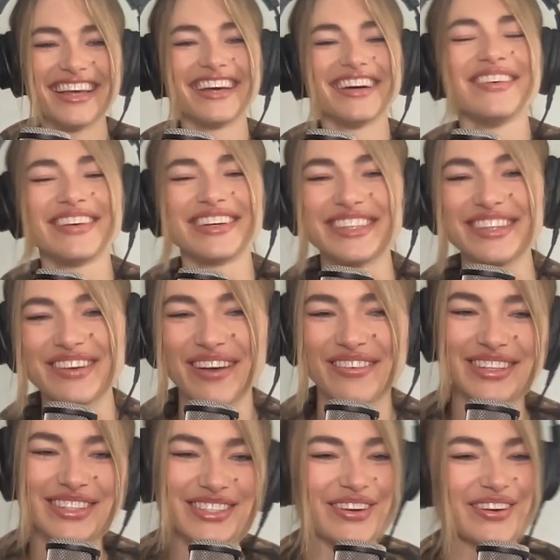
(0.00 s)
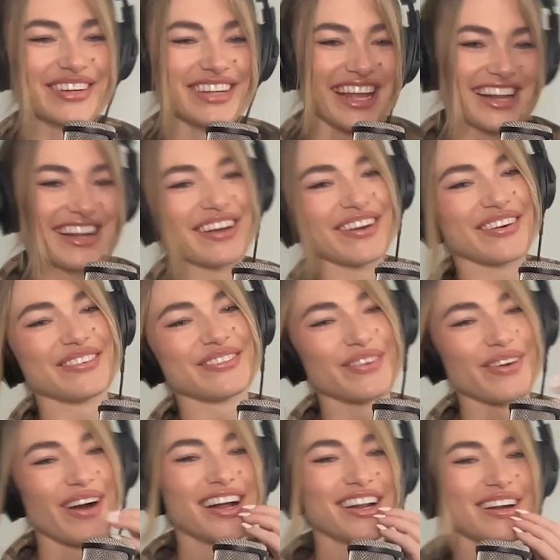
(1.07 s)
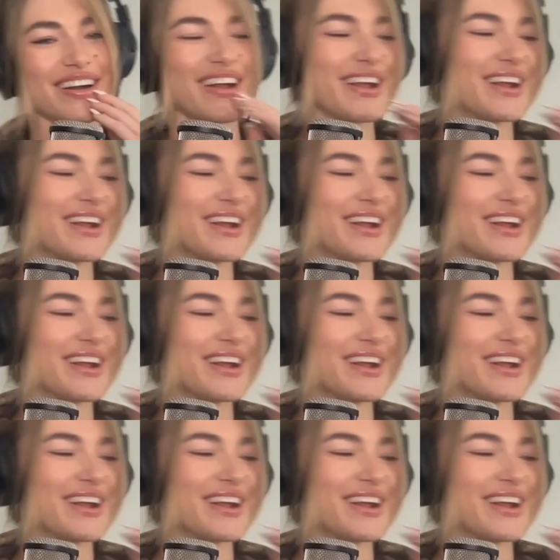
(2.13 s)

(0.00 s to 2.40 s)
when you have a tornado of water?